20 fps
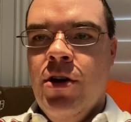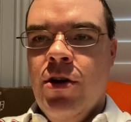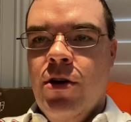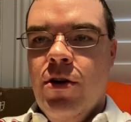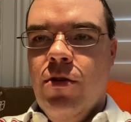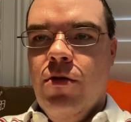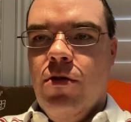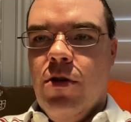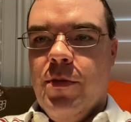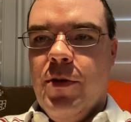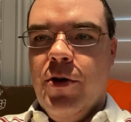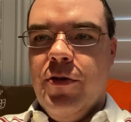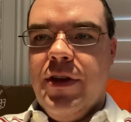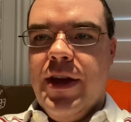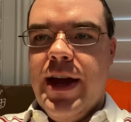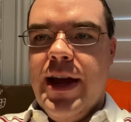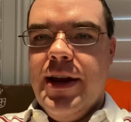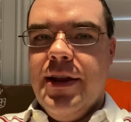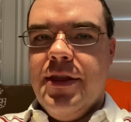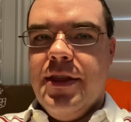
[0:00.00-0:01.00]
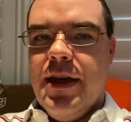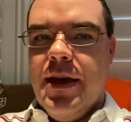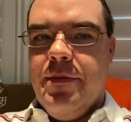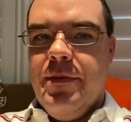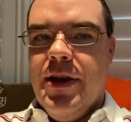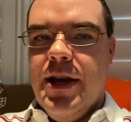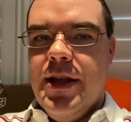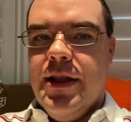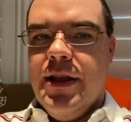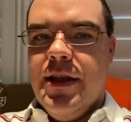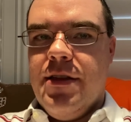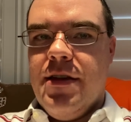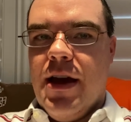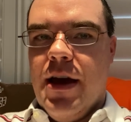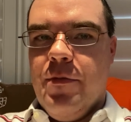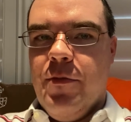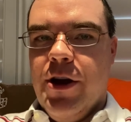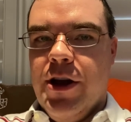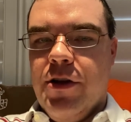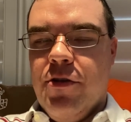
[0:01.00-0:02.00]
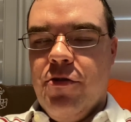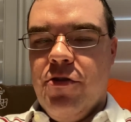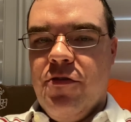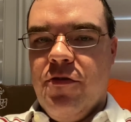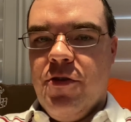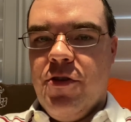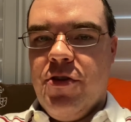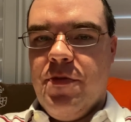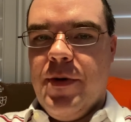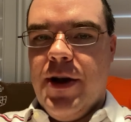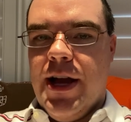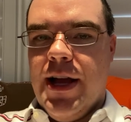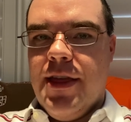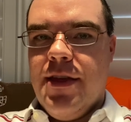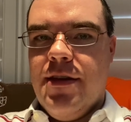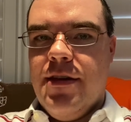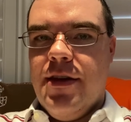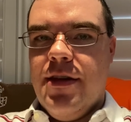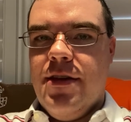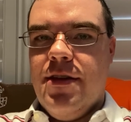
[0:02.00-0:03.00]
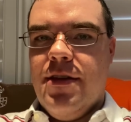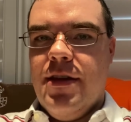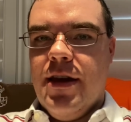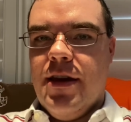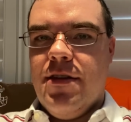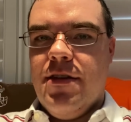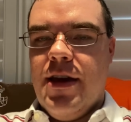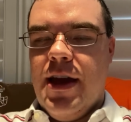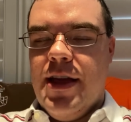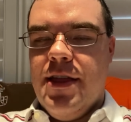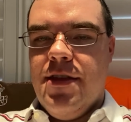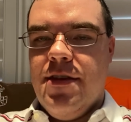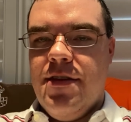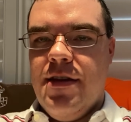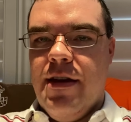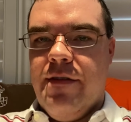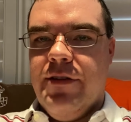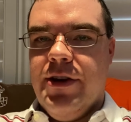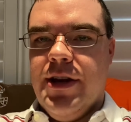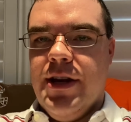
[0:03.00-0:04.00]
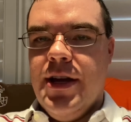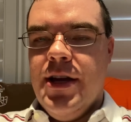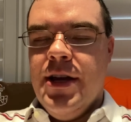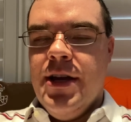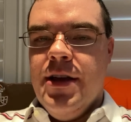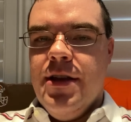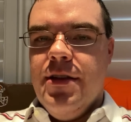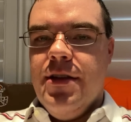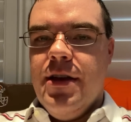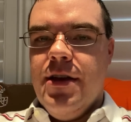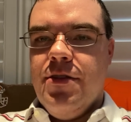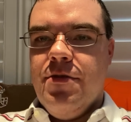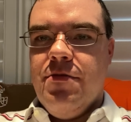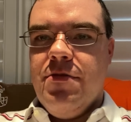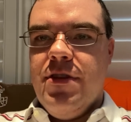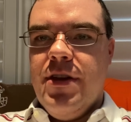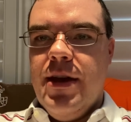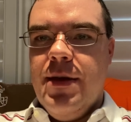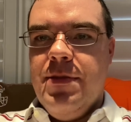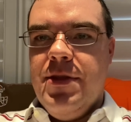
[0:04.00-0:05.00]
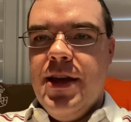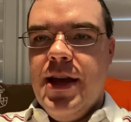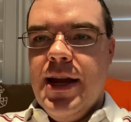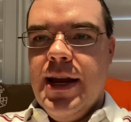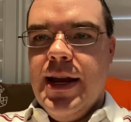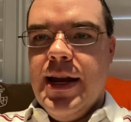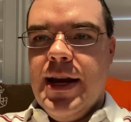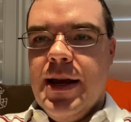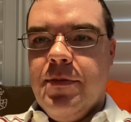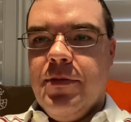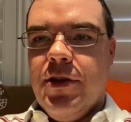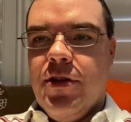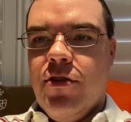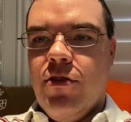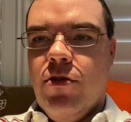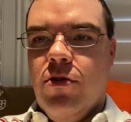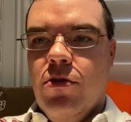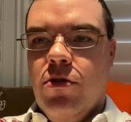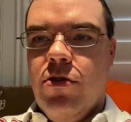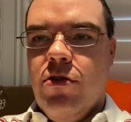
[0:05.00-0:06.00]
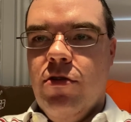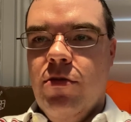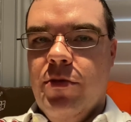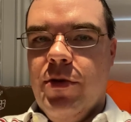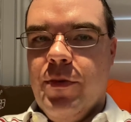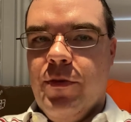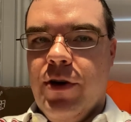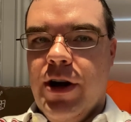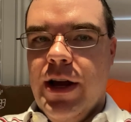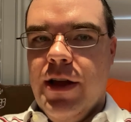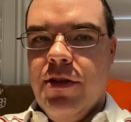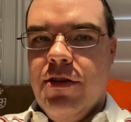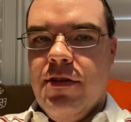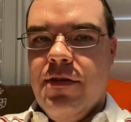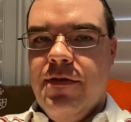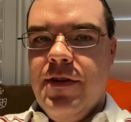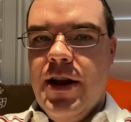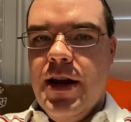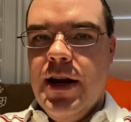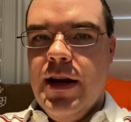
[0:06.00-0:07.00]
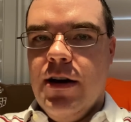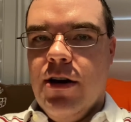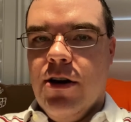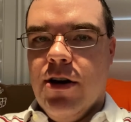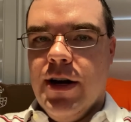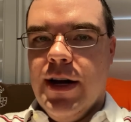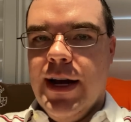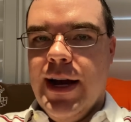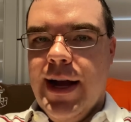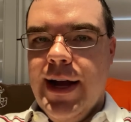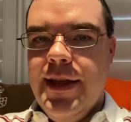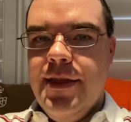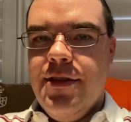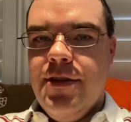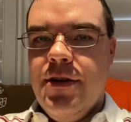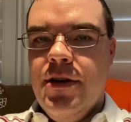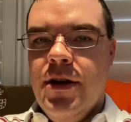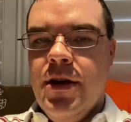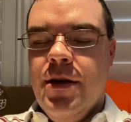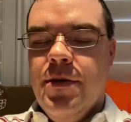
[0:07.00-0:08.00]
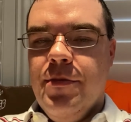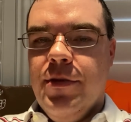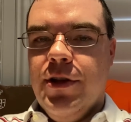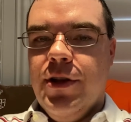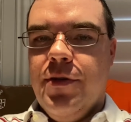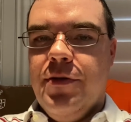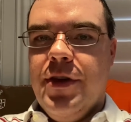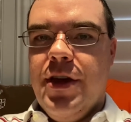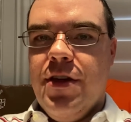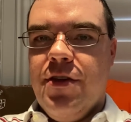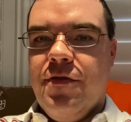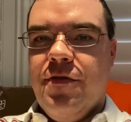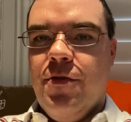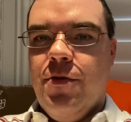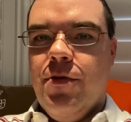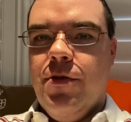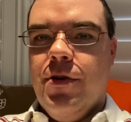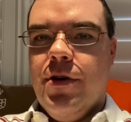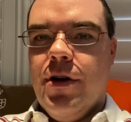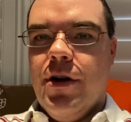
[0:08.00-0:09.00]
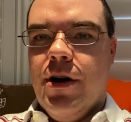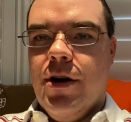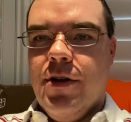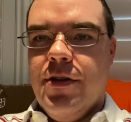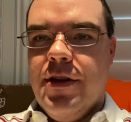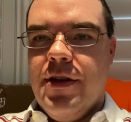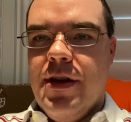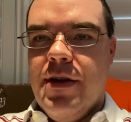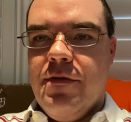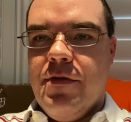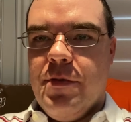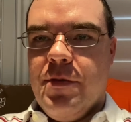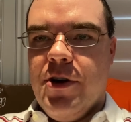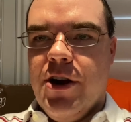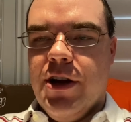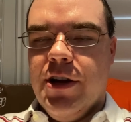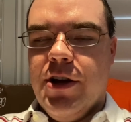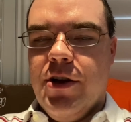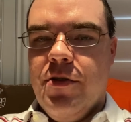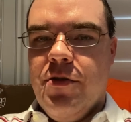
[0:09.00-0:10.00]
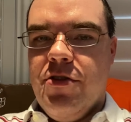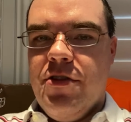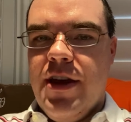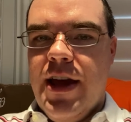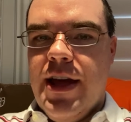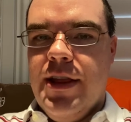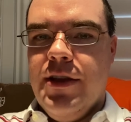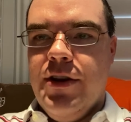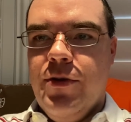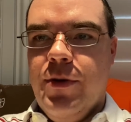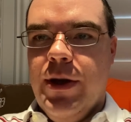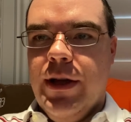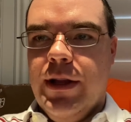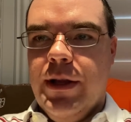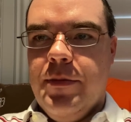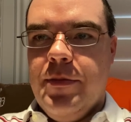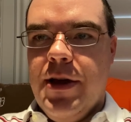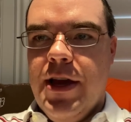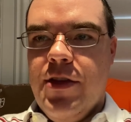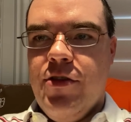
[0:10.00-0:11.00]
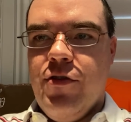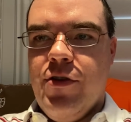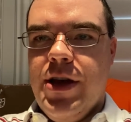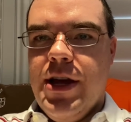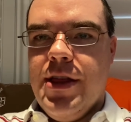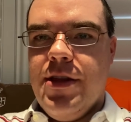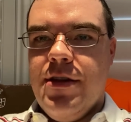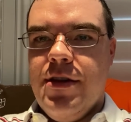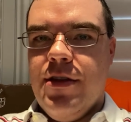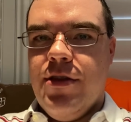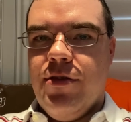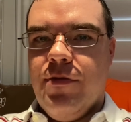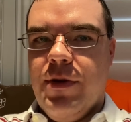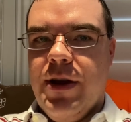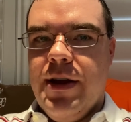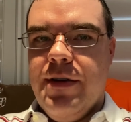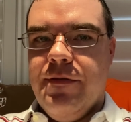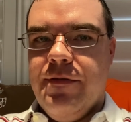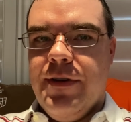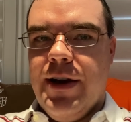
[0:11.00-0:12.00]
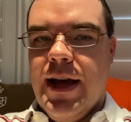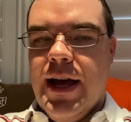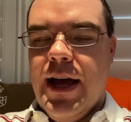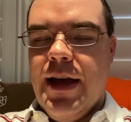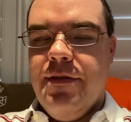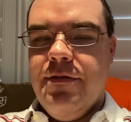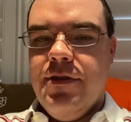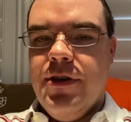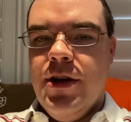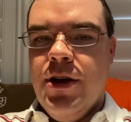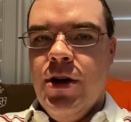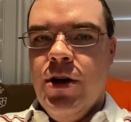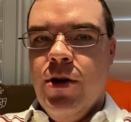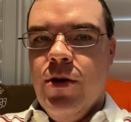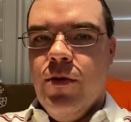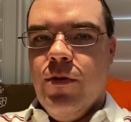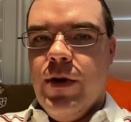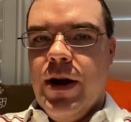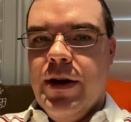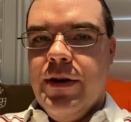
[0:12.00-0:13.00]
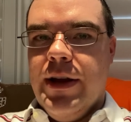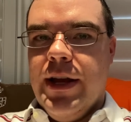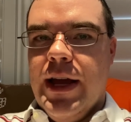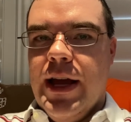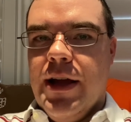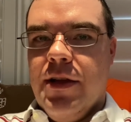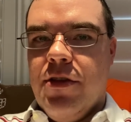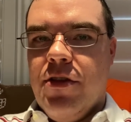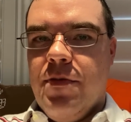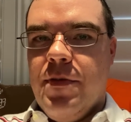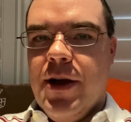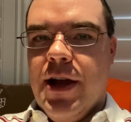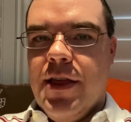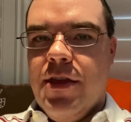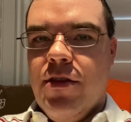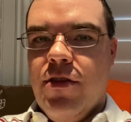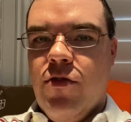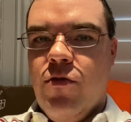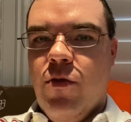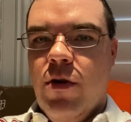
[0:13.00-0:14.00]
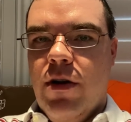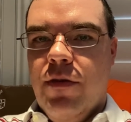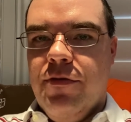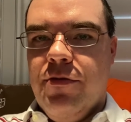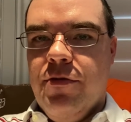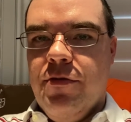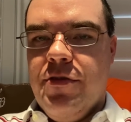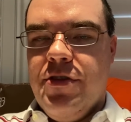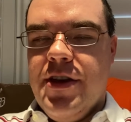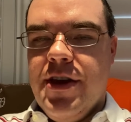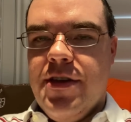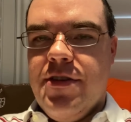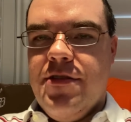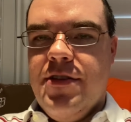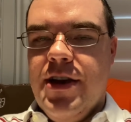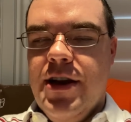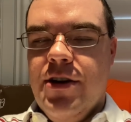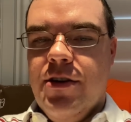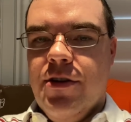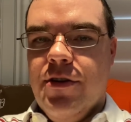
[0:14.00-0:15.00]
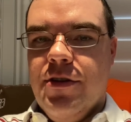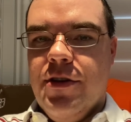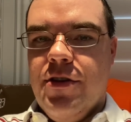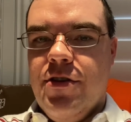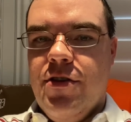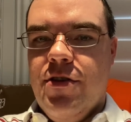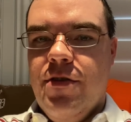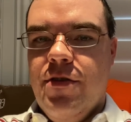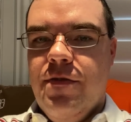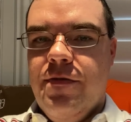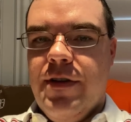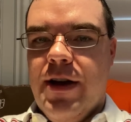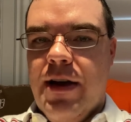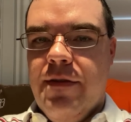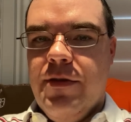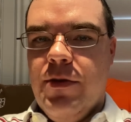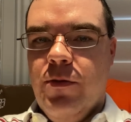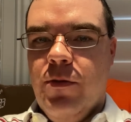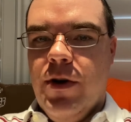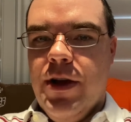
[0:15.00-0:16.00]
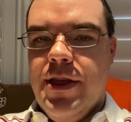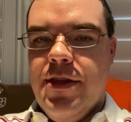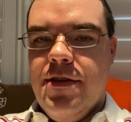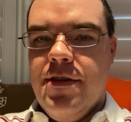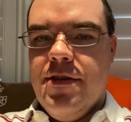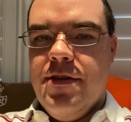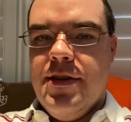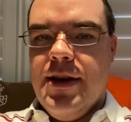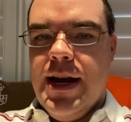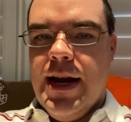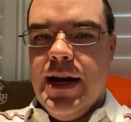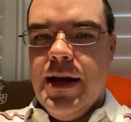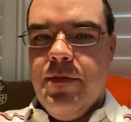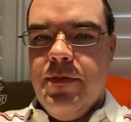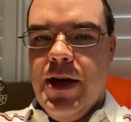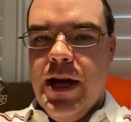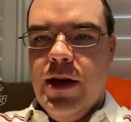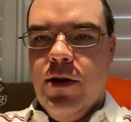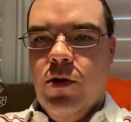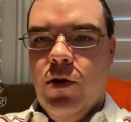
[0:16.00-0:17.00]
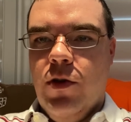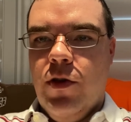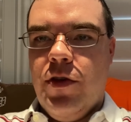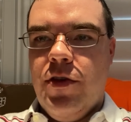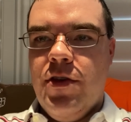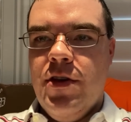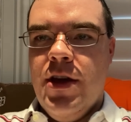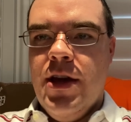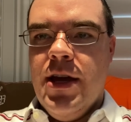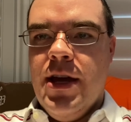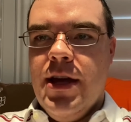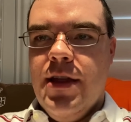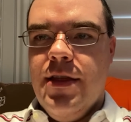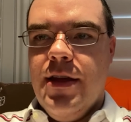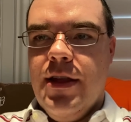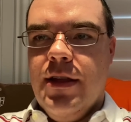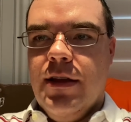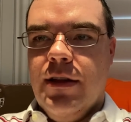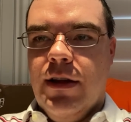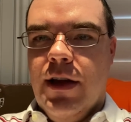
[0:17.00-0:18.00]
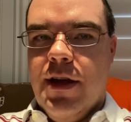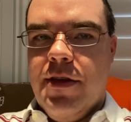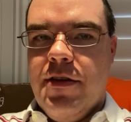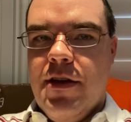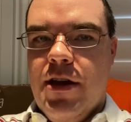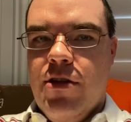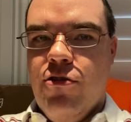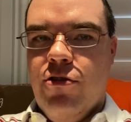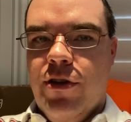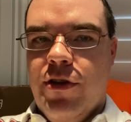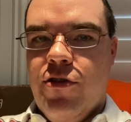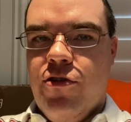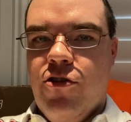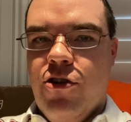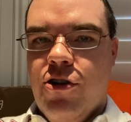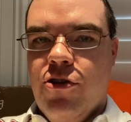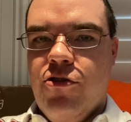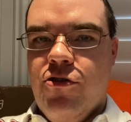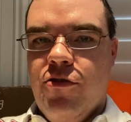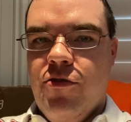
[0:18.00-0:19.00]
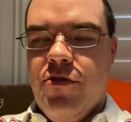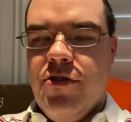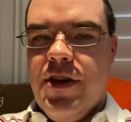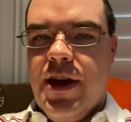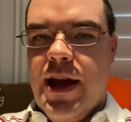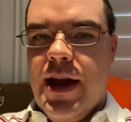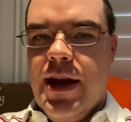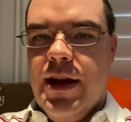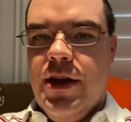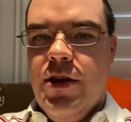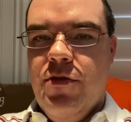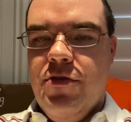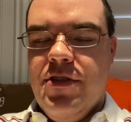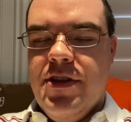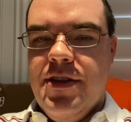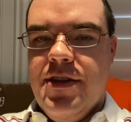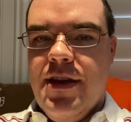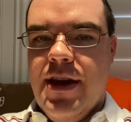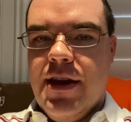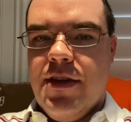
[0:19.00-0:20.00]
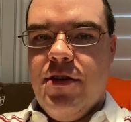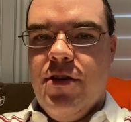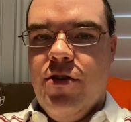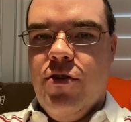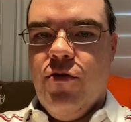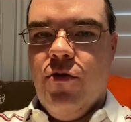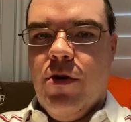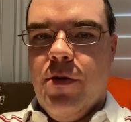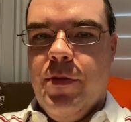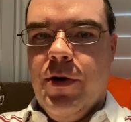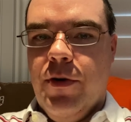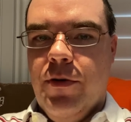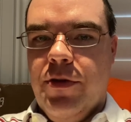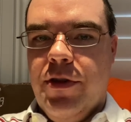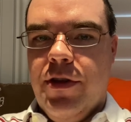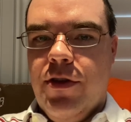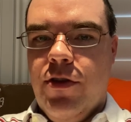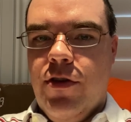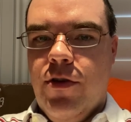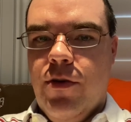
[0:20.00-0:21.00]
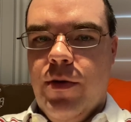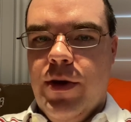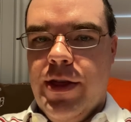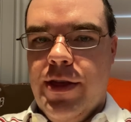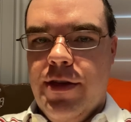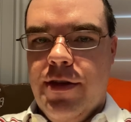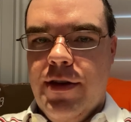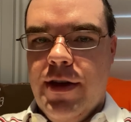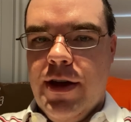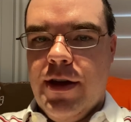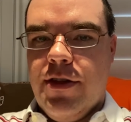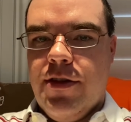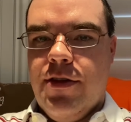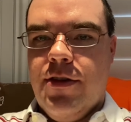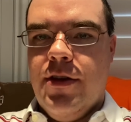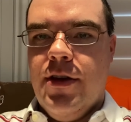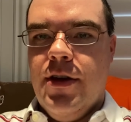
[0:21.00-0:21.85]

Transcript: who are both ahead of them in the tiebreakers for spots 6 and 7. The other team, the Indianapolis Colts, whom the Browns defeated, are ninth. Below these four are the Denver Broncos and the New England Patriots at 3 and 5. Rounding out spots 12 through 16 are the 2-5-1 Cincinnati Bengals, then the Los Angeles Chargers and Houston Texans, who are both 2 and 6,